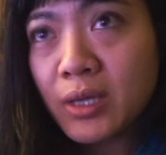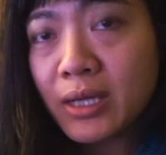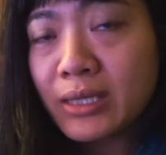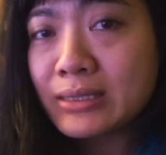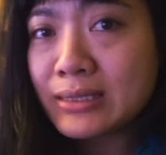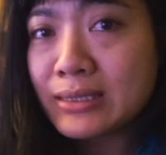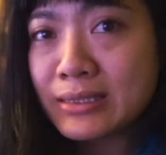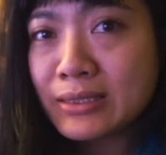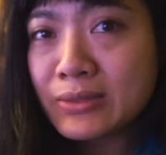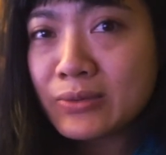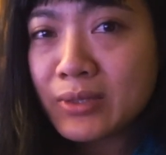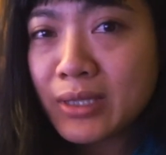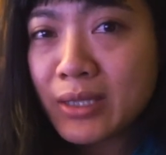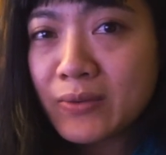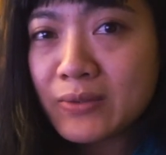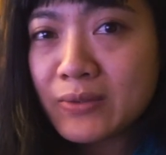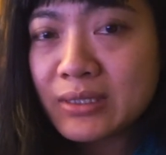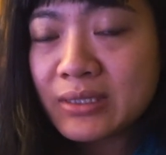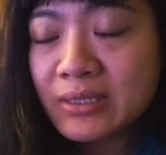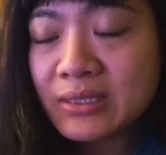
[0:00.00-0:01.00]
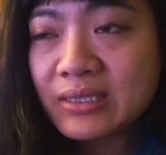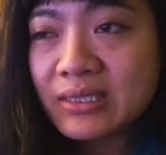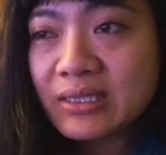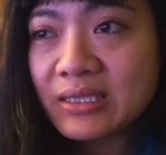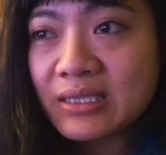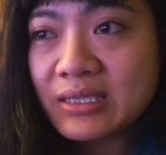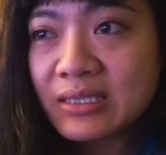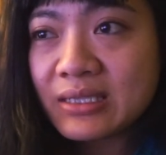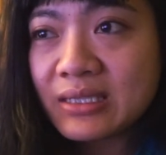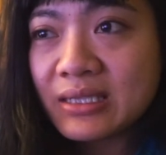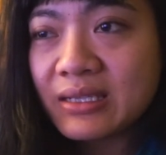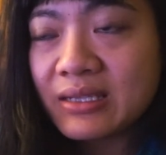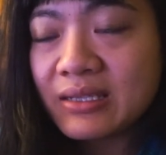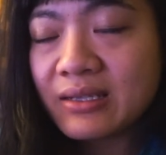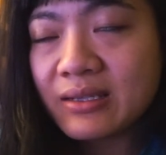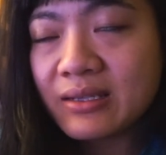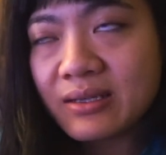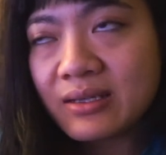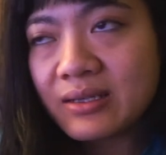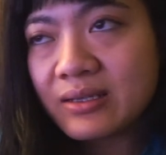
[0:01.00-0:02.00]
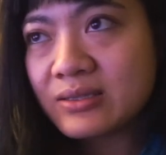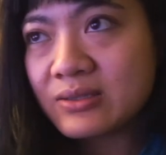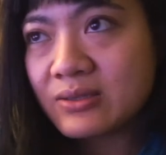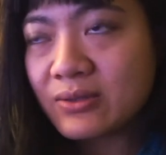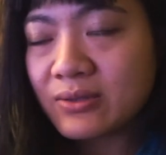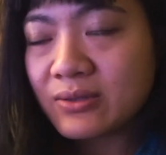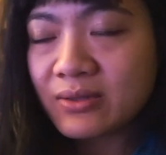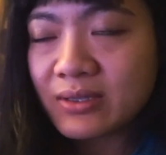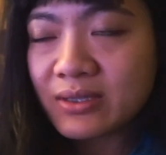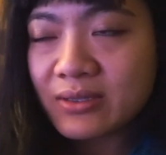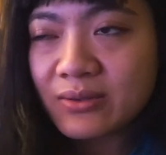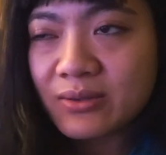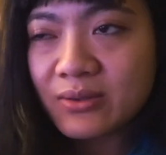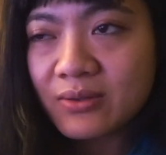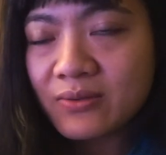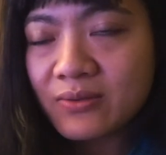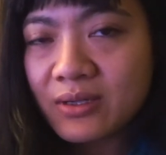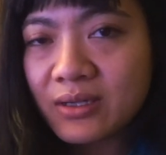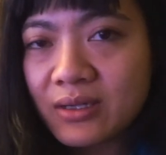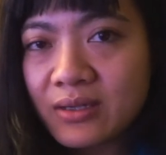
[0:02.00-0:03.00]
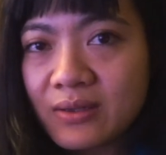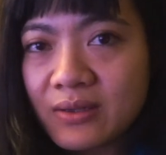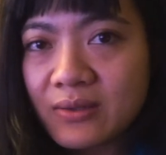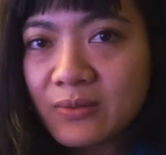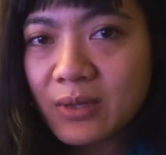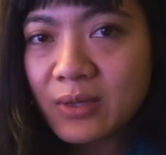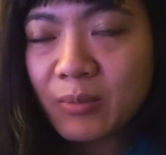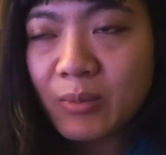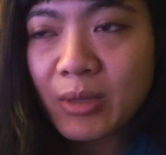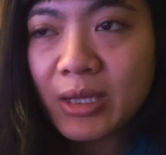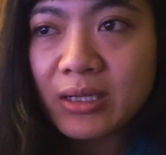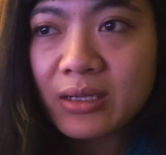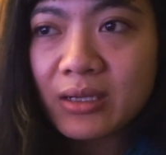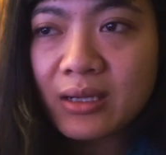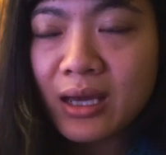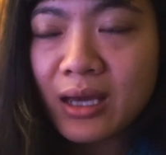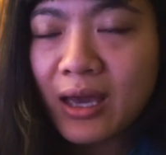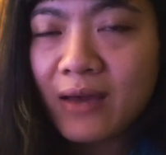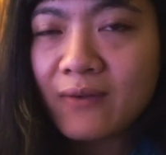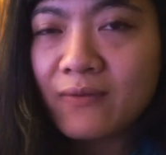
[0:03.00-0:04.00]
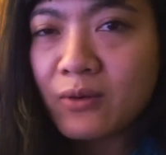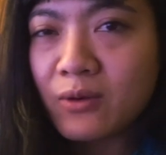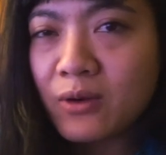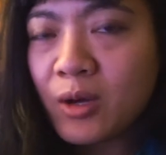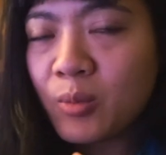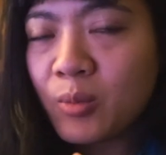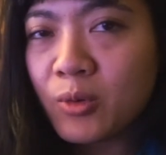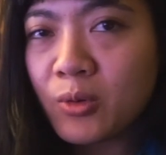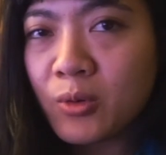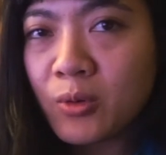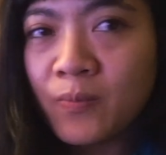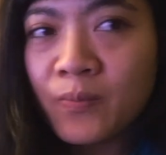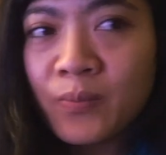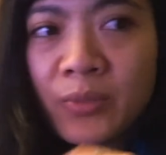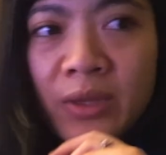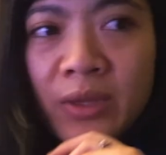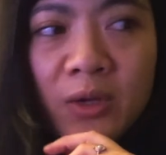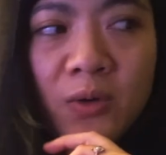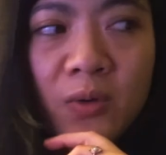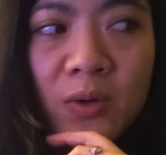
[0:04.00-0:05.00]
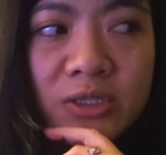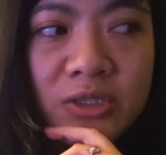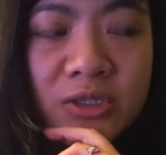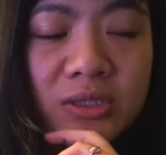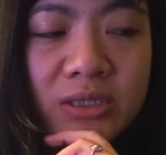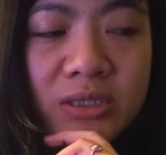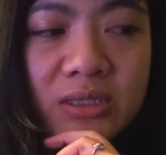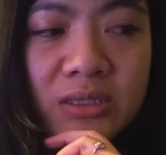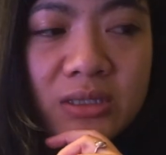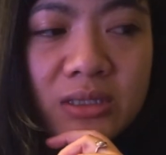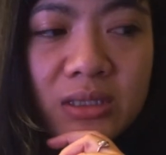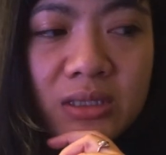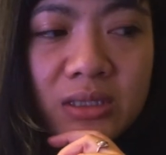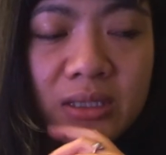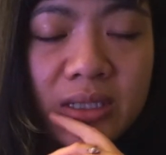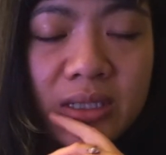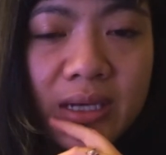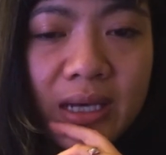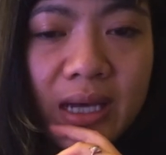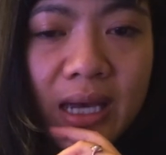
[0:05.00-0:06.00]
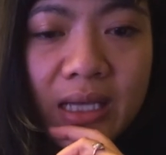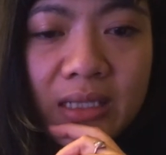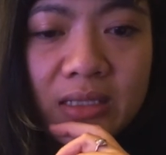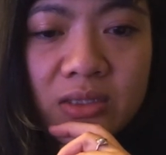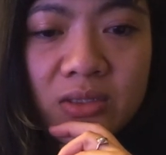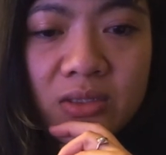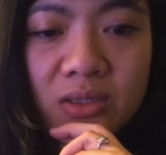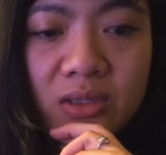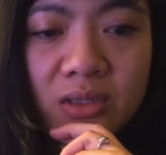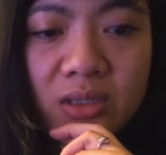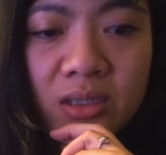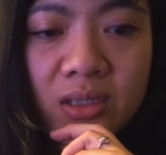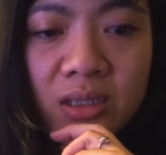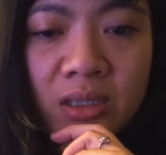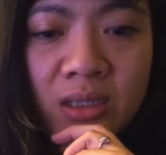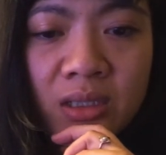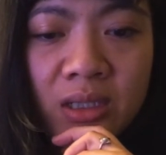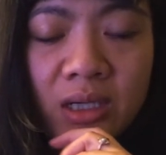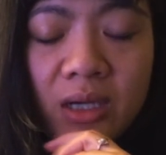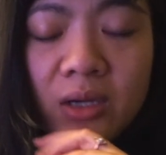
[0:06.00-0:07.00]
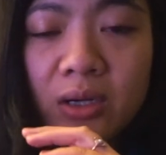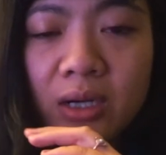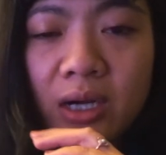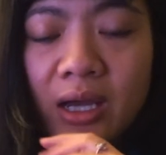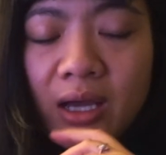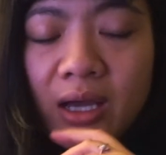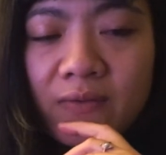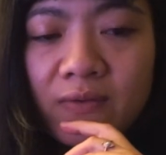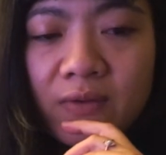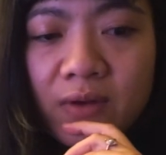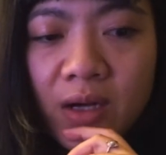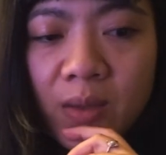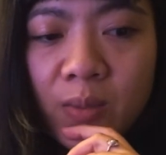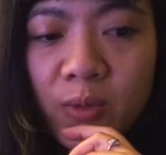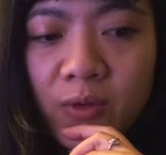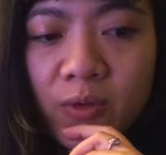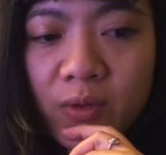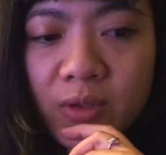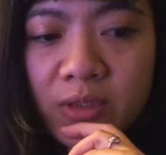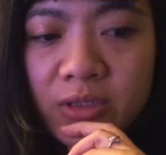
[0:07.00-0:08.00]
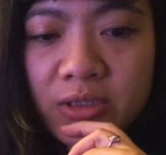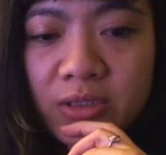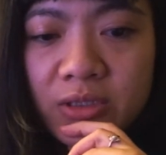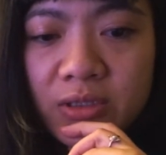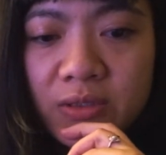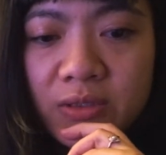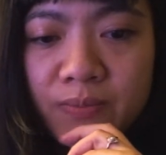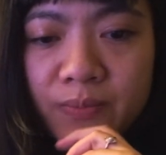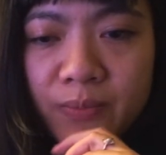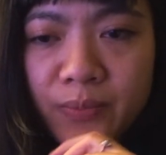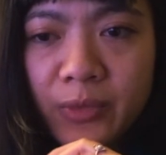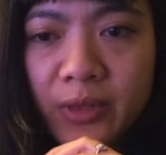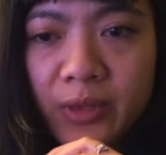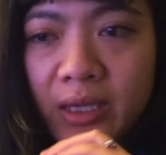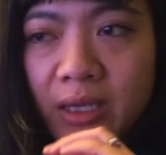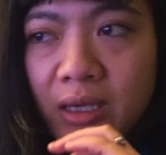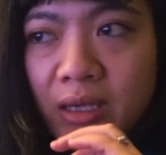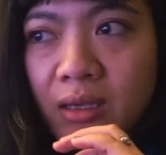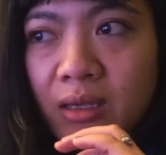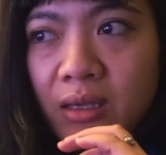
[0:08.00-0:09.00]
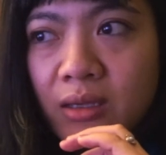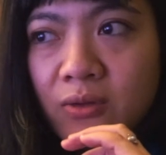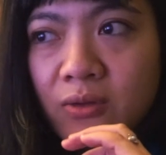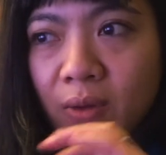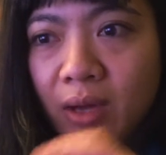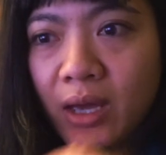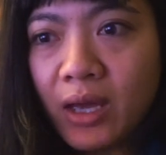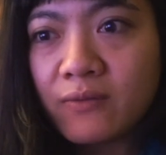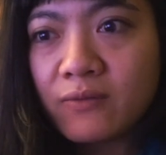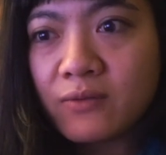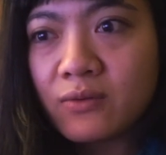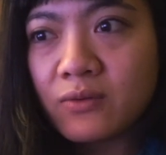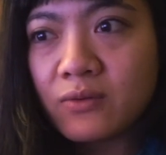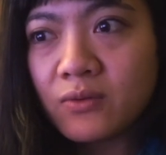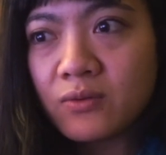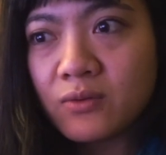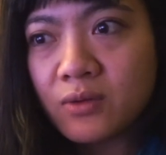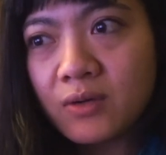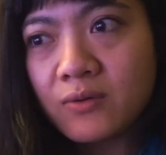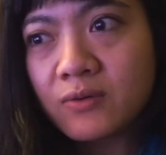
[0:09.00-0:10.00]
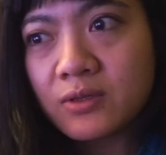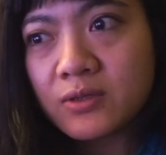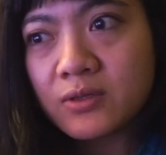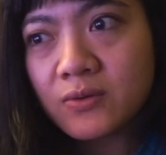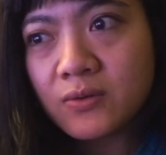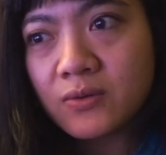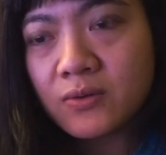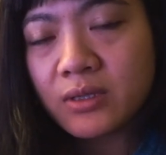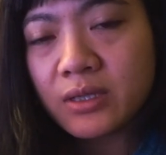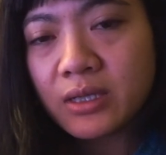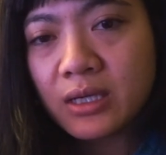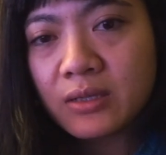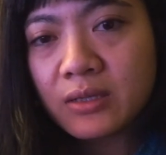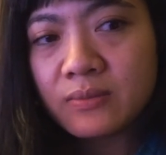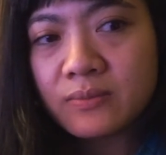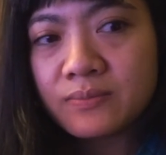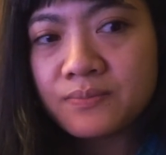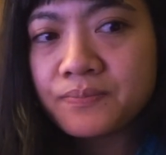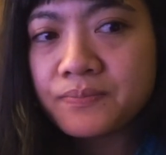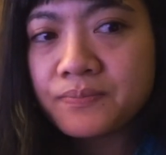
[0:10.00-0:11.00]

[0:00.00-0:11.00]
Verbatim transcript: I did it when I was 16, so I don't know if I if I might I have a couple questions to answer, or I have a couple questions like do I have to do driver school again?